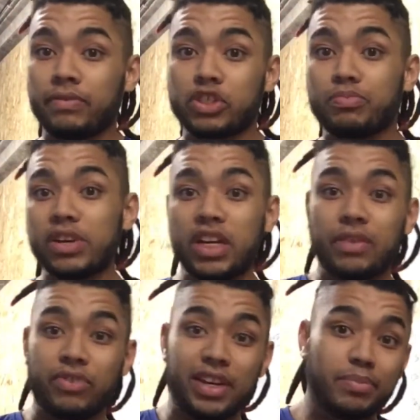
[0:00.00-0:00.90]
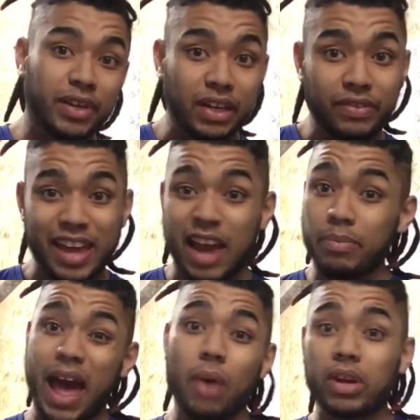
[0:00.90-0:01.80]
for sprinting, for Olympic lifting and
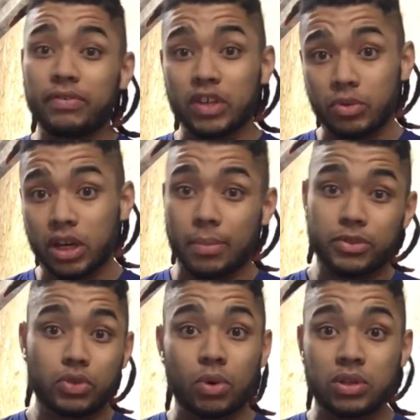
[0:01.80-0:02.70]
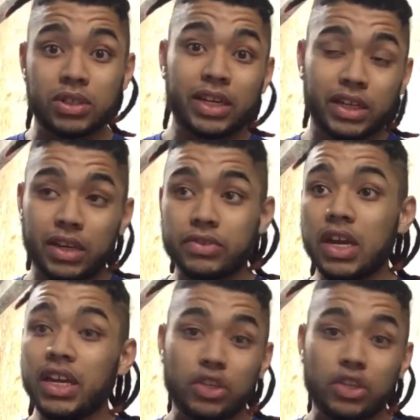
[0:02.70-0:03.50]
powerlifting when it comes to squats and deadlifts